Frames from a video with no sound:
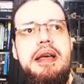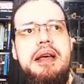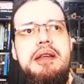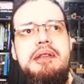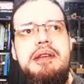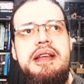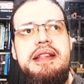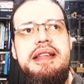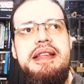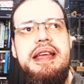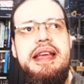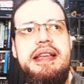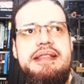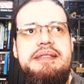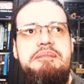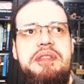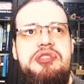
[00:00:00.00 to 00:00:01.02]
Look at
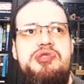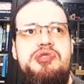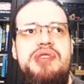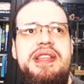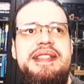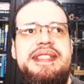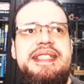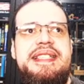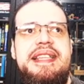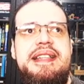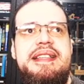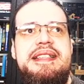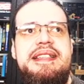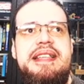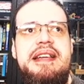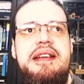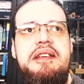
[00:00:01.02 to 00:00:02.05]
this. Between
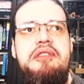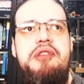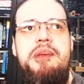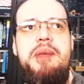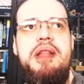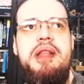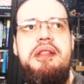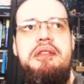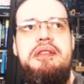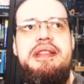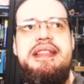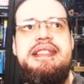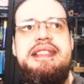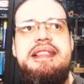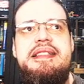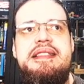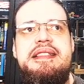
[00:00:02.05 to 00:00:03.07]
citizen and criminal, the
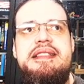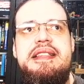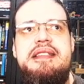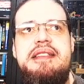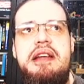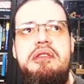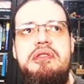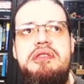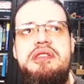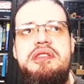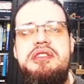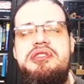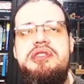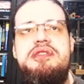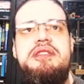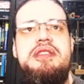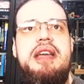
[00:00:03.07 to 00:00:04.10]
citizens are losing
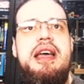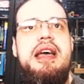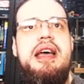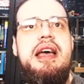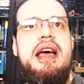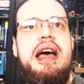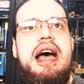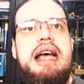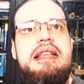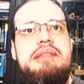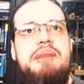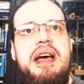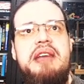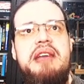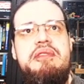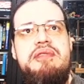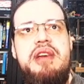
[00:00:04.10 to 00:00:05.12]
just as
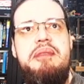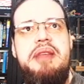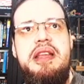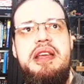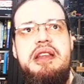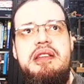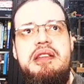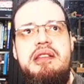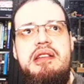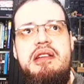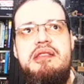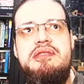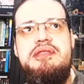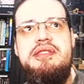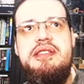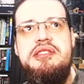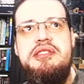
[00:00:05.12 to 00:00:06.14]
my family
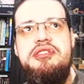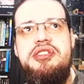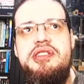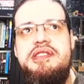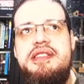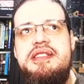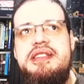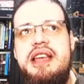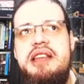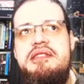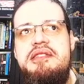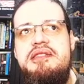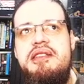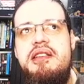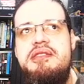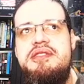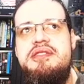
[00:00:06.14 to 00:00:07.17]
lost. Just as I
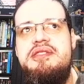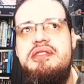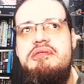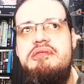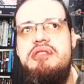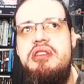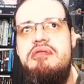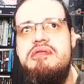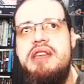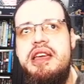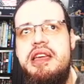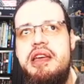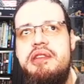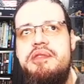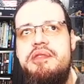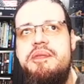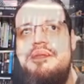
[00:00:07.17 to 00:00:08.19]
lost so long
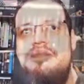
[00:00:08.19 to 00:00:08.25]
ago.